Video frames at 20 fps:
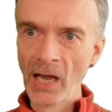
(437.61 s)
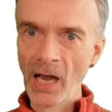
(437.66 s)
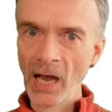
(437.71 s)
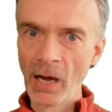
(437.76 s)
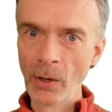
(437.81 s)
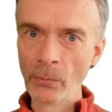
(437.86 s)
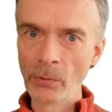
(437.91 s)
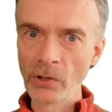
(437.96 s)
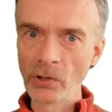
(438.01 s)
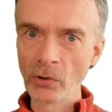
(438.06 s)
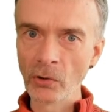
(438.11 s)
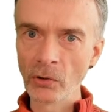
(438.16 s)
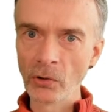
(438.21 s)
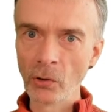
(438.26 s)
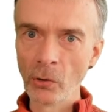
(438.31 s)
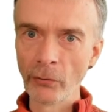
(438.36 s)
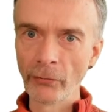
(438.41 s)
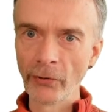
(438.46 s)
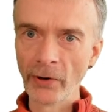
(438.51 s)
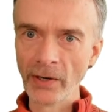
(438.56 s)
And we showed
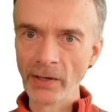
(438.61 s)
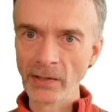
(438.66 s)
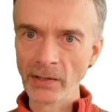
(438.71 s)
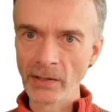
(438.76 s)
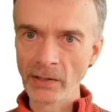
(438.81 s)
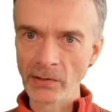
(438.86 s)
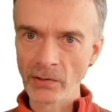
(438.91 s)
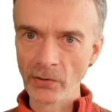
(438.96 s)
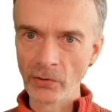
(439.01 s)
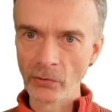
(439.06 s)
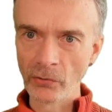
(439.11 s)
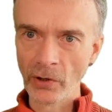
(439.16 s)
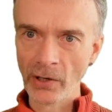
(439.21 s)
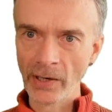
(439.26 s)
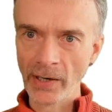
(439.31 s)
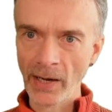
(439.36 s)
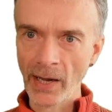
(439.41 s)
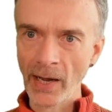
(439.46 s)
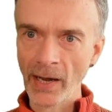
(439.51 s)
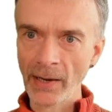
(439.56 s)
no findings in the
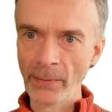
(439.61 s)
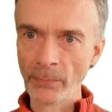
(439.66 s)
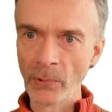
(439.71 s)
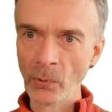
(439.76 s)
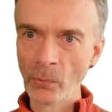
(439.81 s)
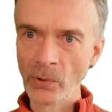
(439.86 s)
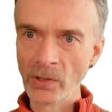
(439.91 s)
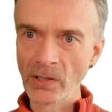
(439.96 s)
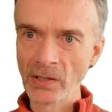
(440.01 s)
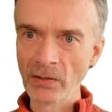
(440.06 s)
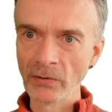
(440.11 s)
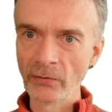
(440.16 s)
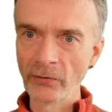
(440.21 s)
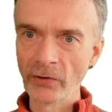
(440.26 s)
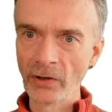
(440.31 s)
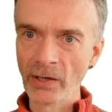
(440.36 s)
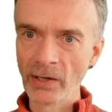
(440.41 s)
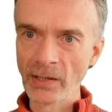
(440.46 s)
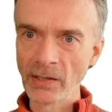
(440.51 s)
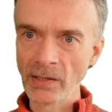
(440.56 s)
right eye, but we did
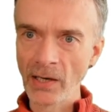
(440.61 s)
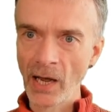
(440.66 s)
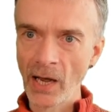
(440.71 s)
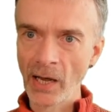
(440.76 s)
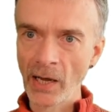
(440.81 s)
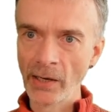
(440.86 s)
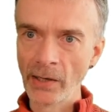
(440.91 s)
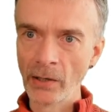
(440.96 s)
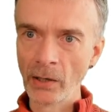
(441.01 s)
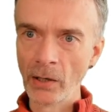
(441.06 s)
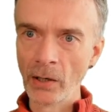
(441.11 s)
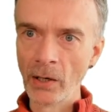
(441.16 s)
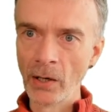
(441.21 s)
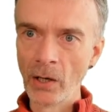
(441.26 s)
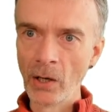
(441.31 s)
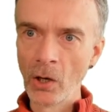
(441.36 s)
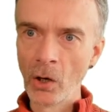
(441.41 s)
find higher